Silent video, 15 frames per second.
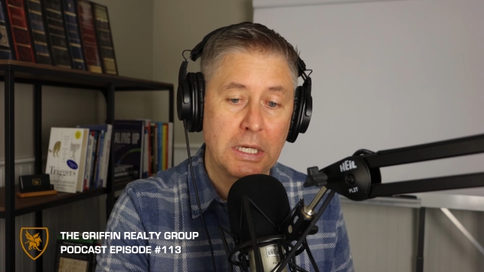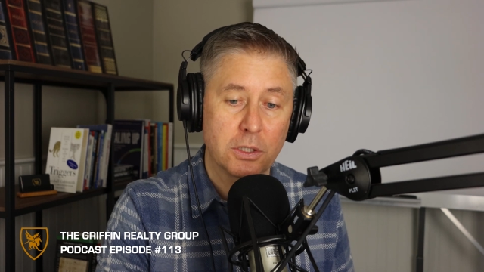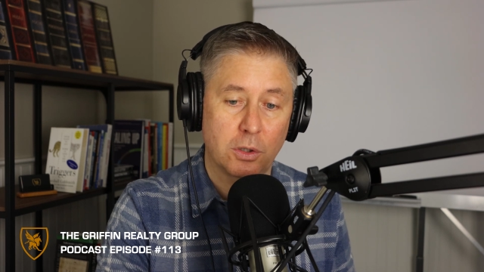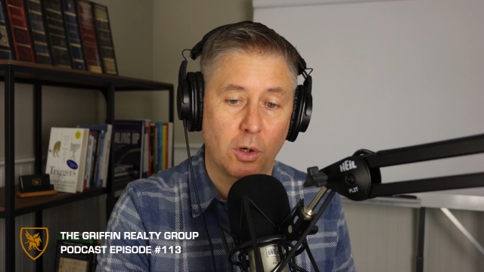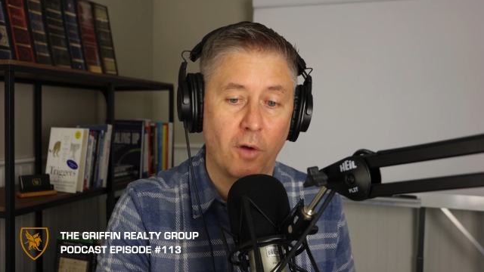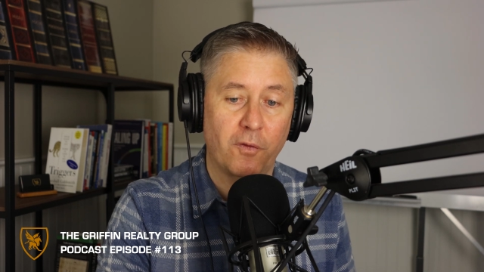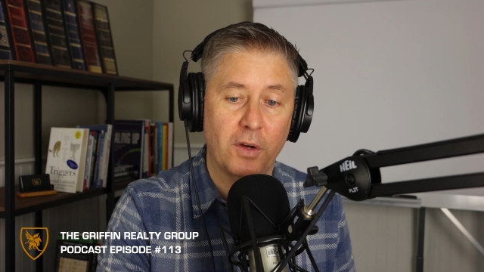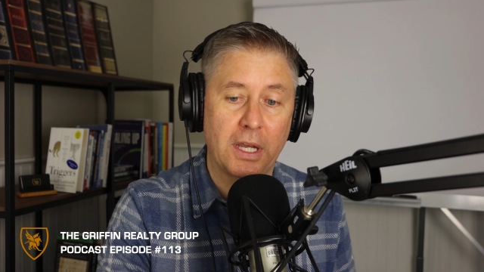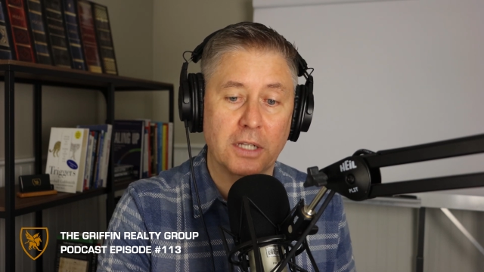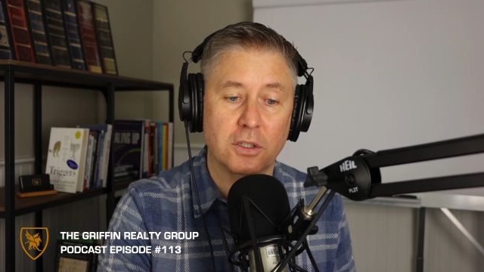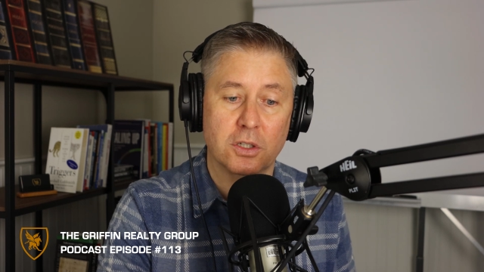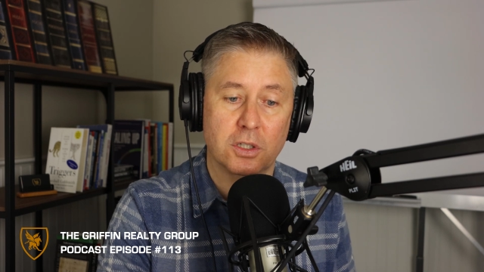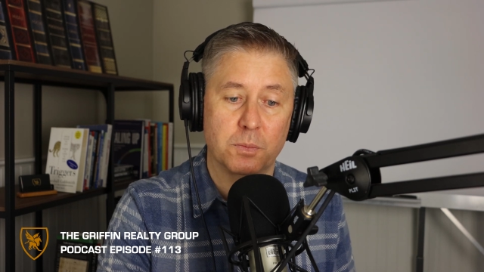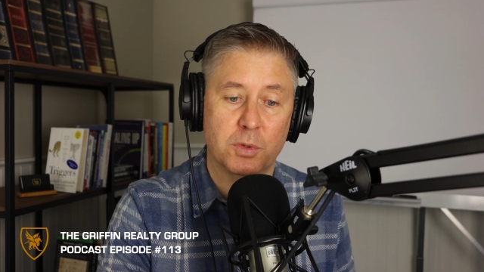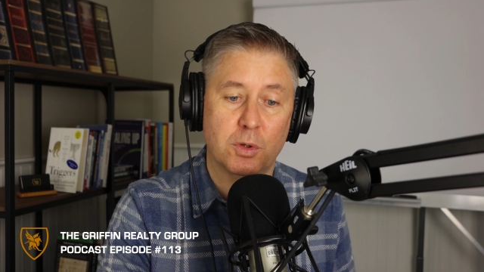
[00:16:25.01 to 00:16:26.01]
so don't forget
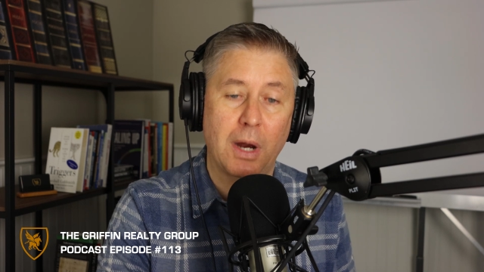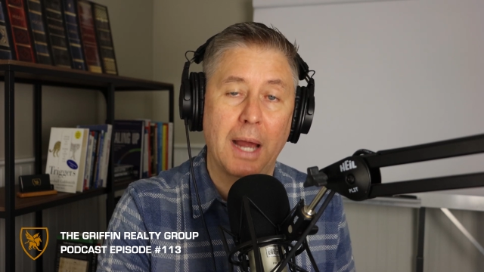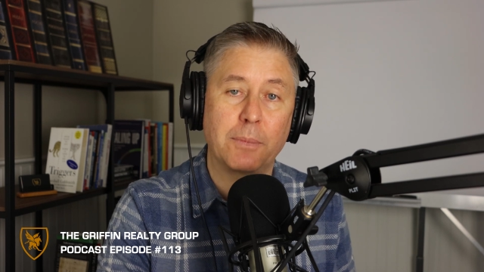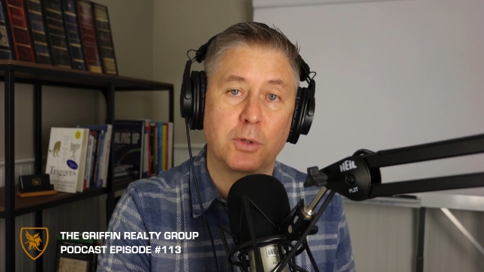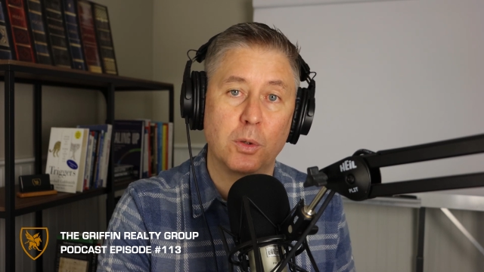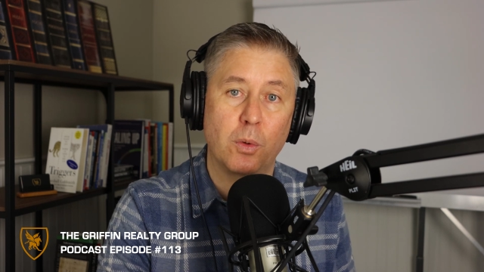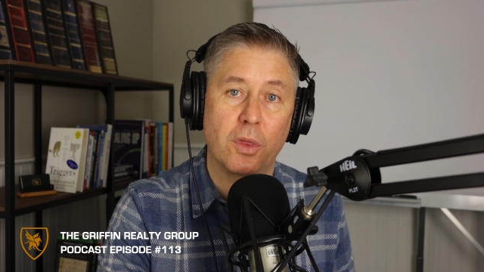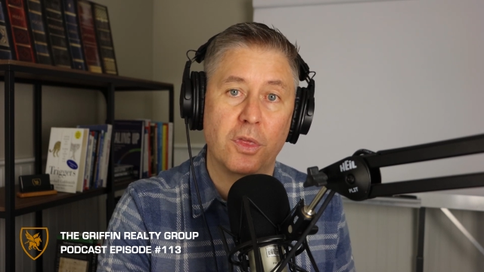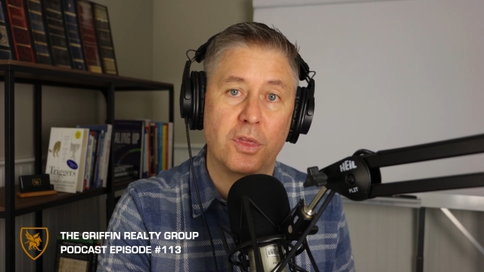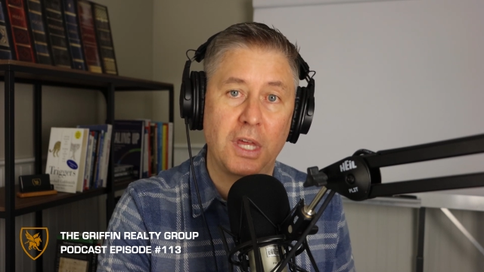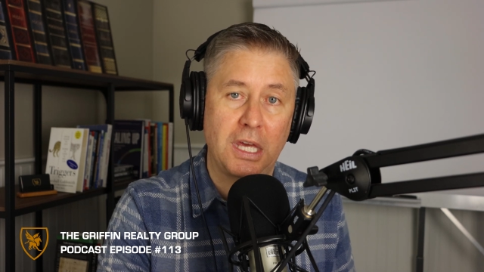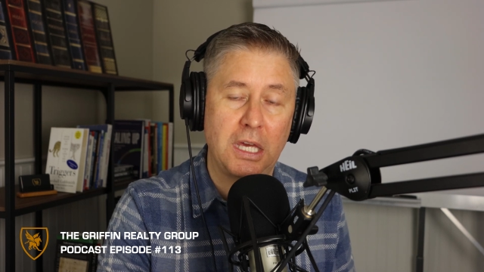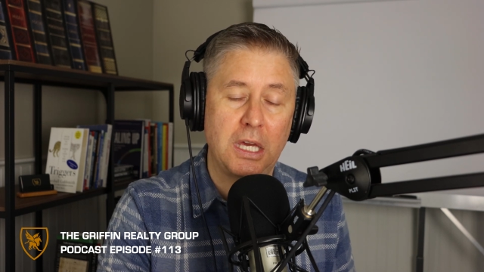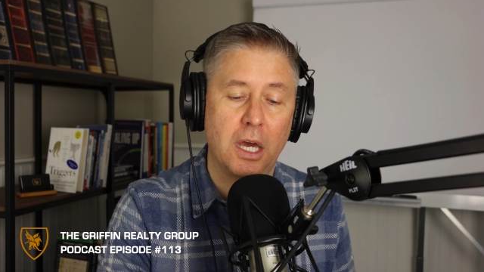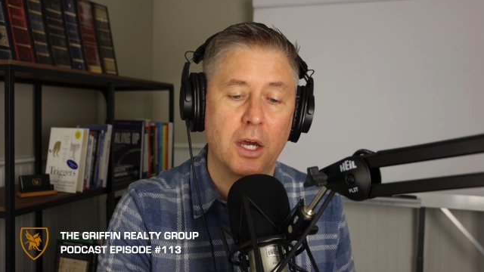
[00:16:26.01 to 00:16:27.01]
to subscribe to
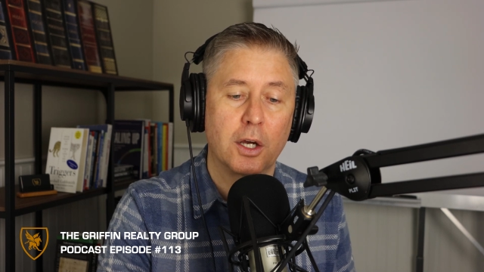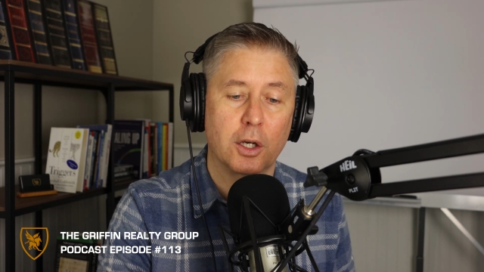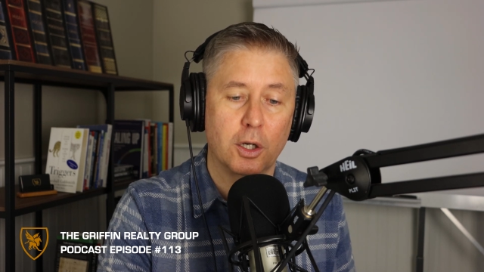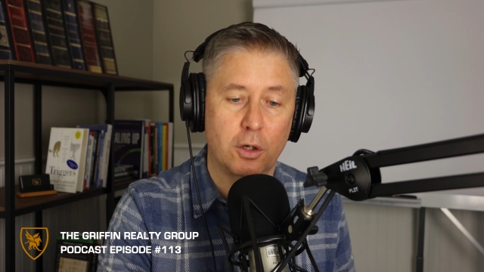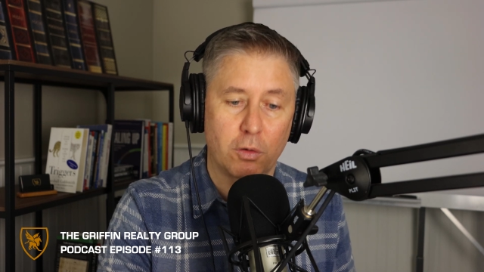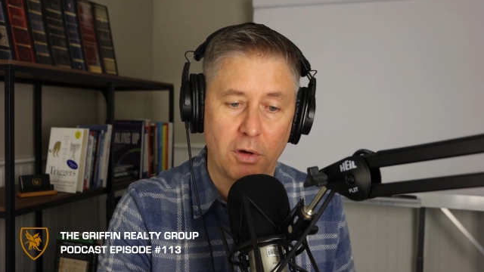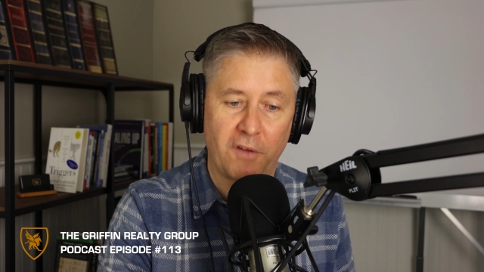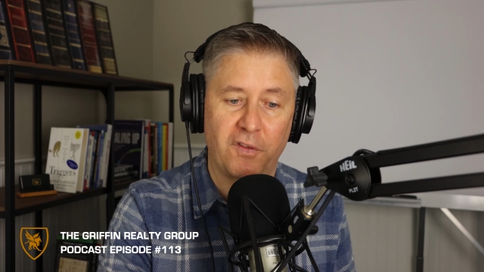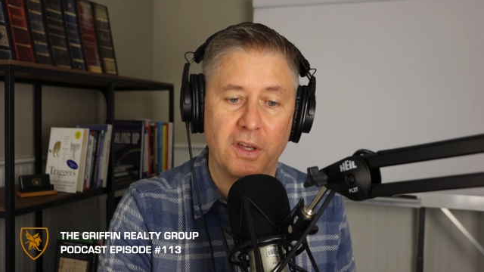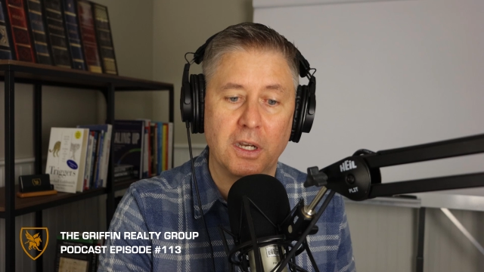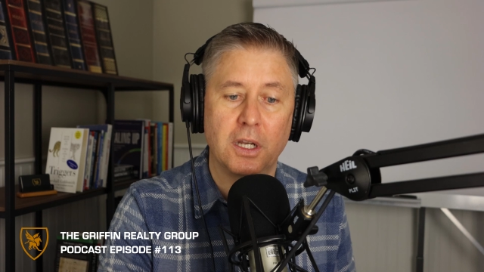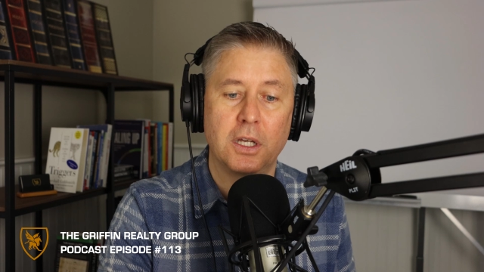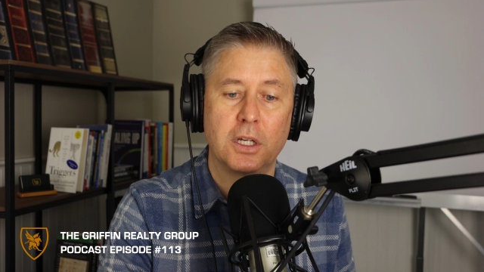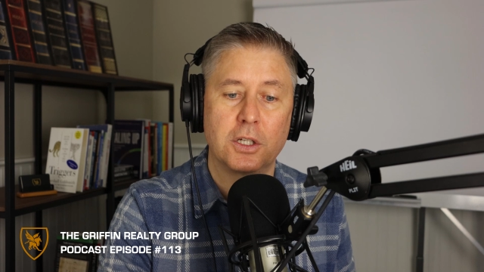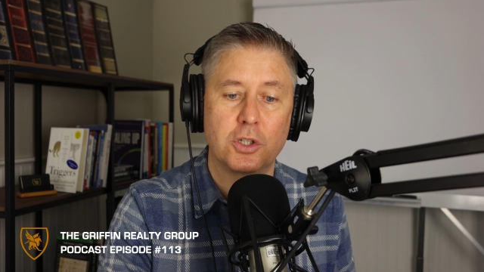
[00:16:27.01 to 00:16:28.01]
The
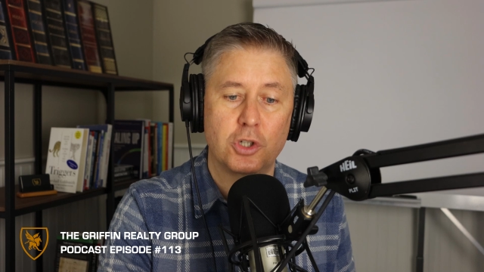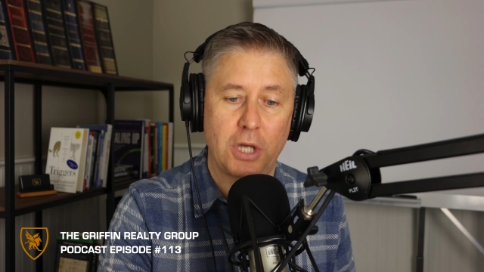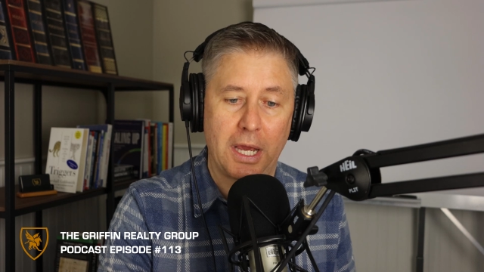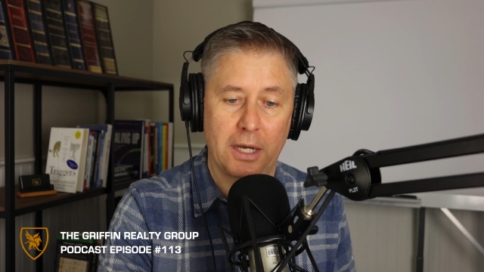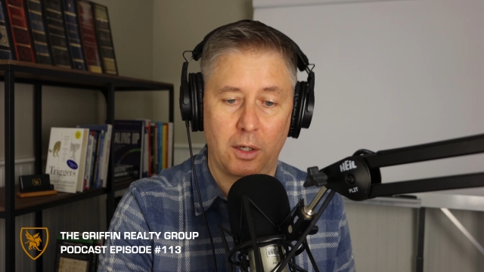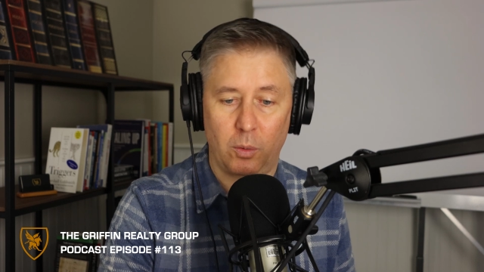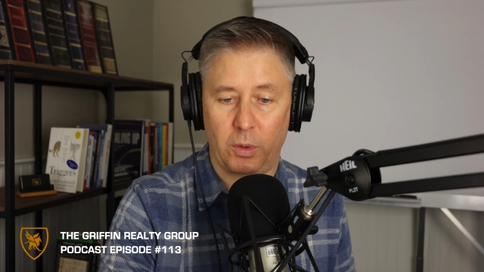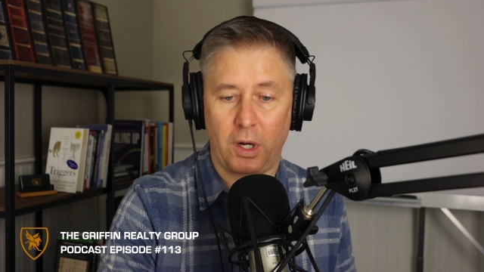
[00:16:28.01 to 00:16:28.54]
Griffin channel.